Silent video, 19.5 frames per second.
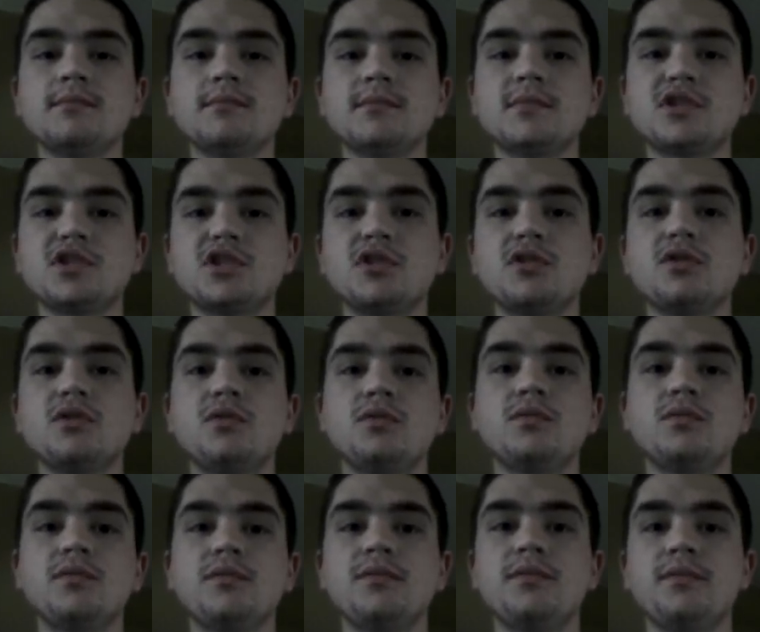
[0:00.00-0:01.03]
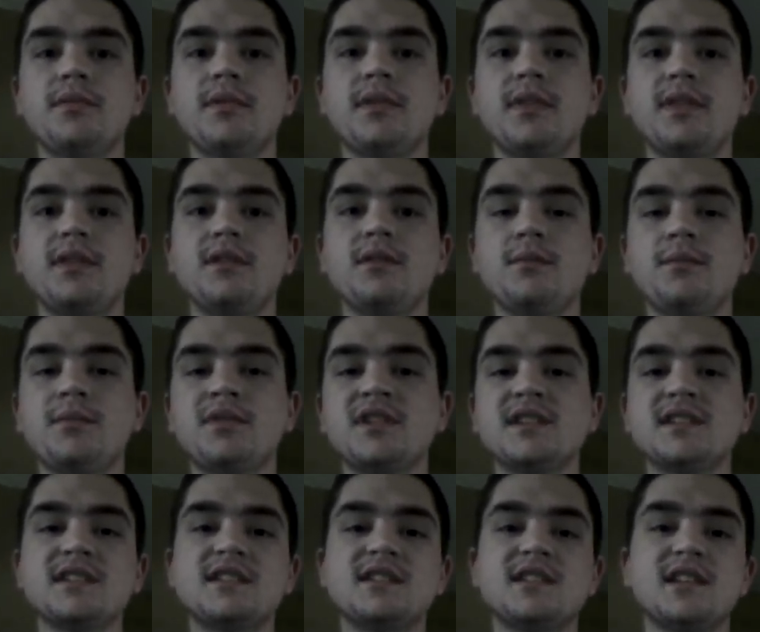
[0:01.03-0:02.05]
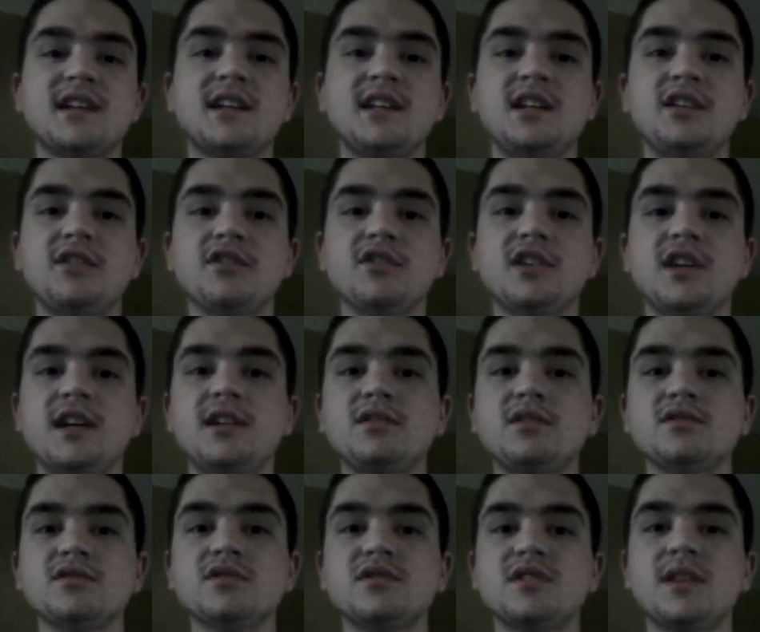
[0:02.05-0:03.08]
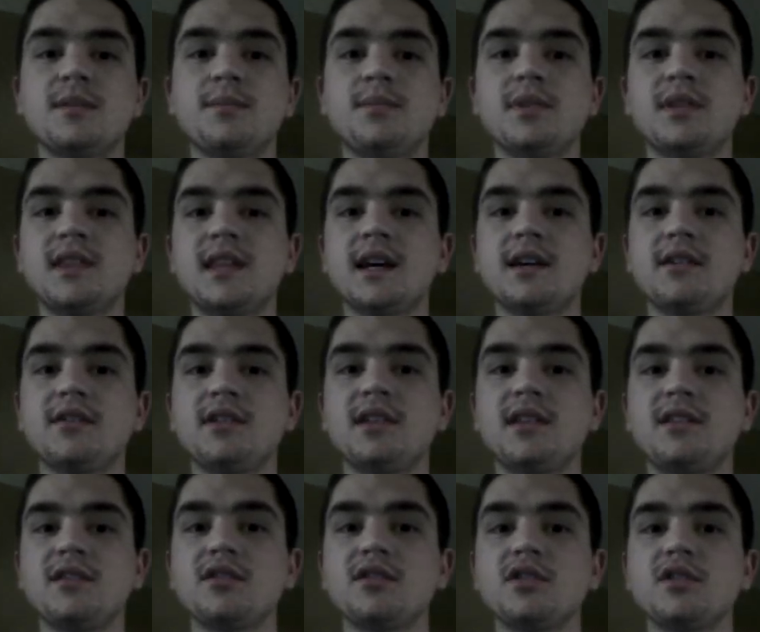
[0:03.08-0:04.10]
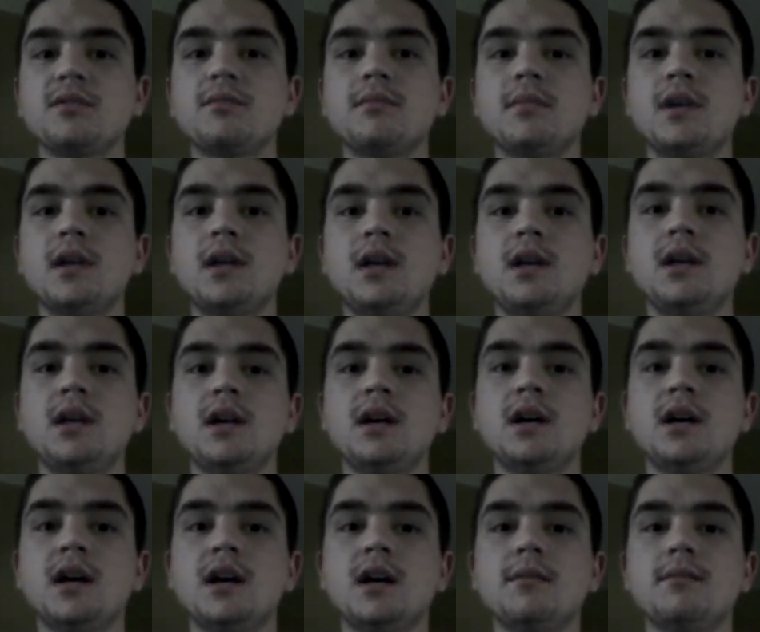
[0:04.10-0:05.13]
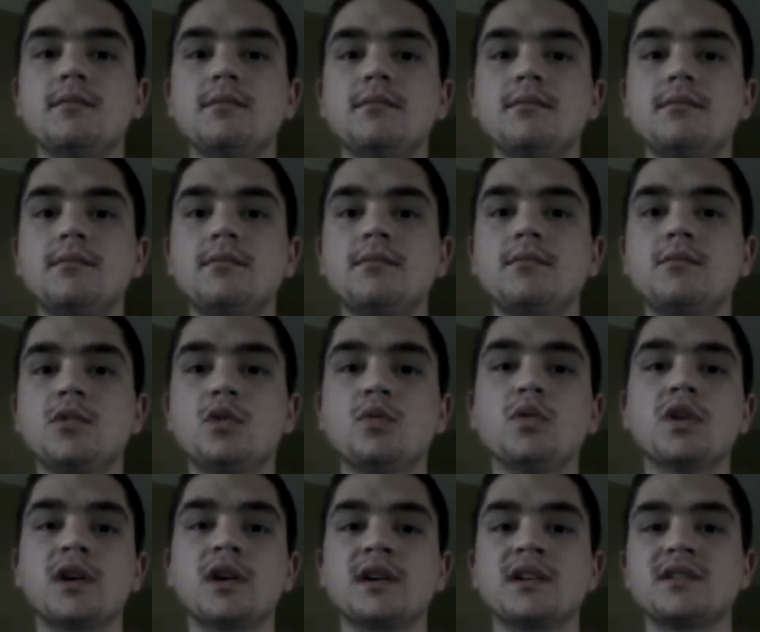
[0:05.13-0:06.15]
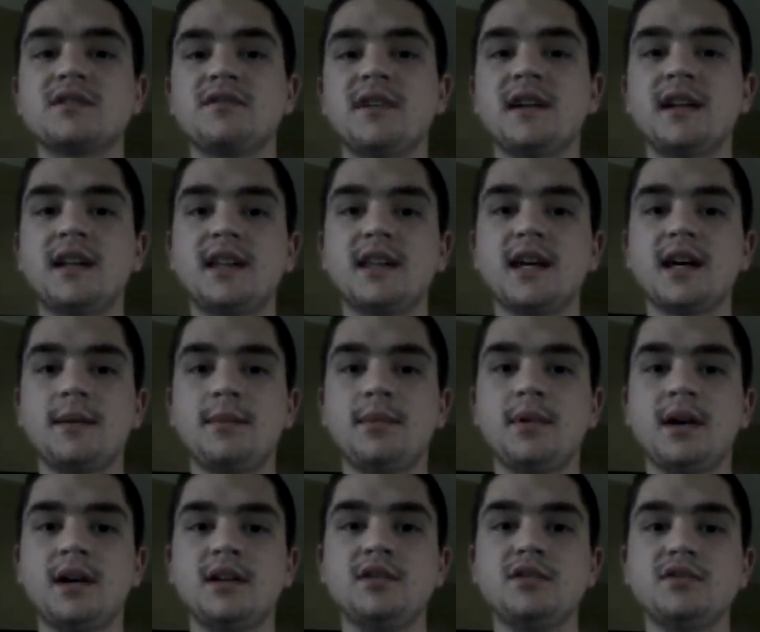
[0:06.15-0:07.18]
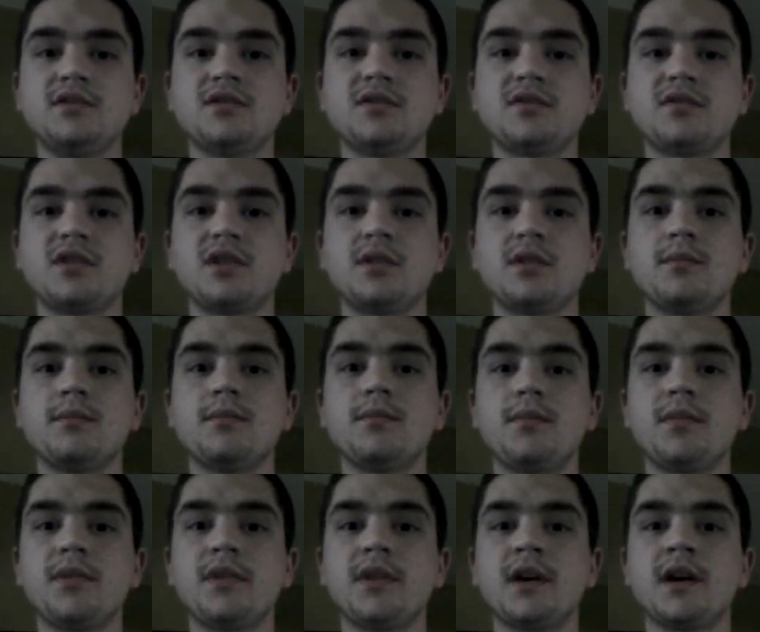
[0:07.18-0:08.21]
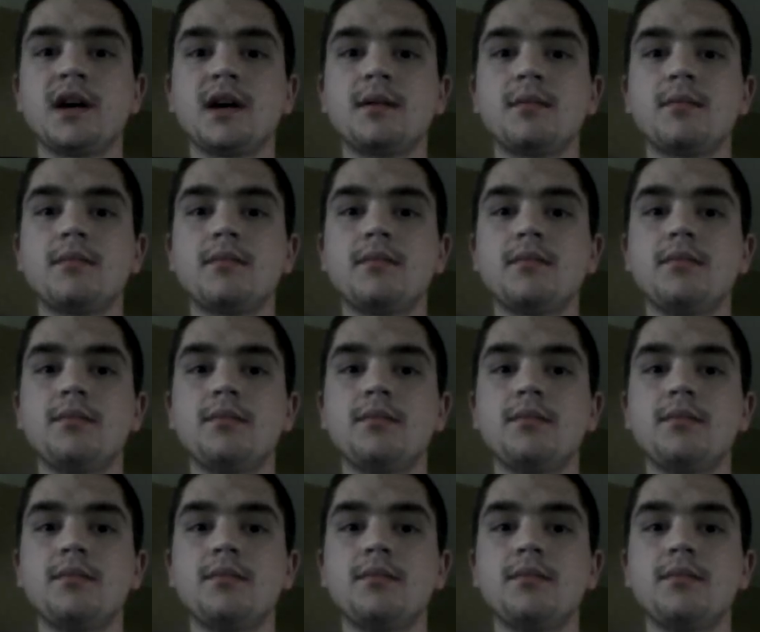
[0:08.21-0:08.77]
So since it's a 90-degree angle, the Pythagorean theorem will work as finding the hypotenuse from from